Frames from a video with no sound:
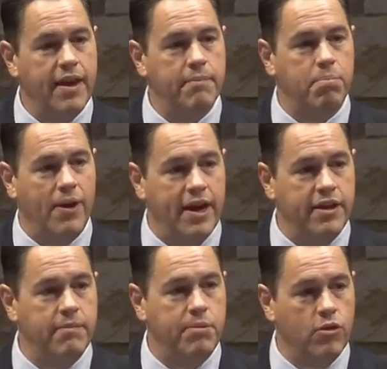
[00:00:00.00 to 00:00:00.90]
and
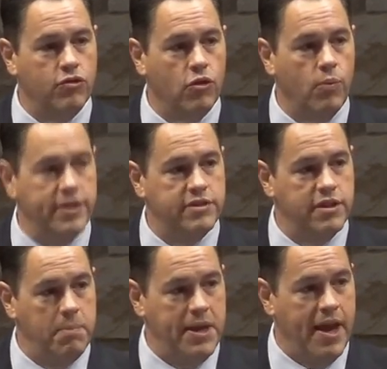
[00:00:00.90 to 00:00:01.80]
Brandon Buser went
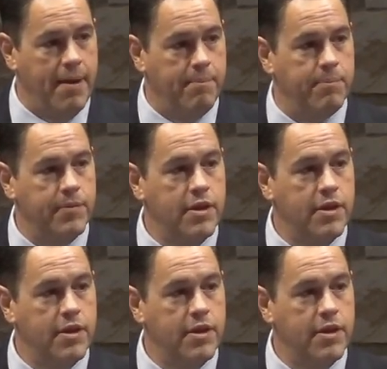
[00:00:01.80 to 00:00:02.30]
to the BM.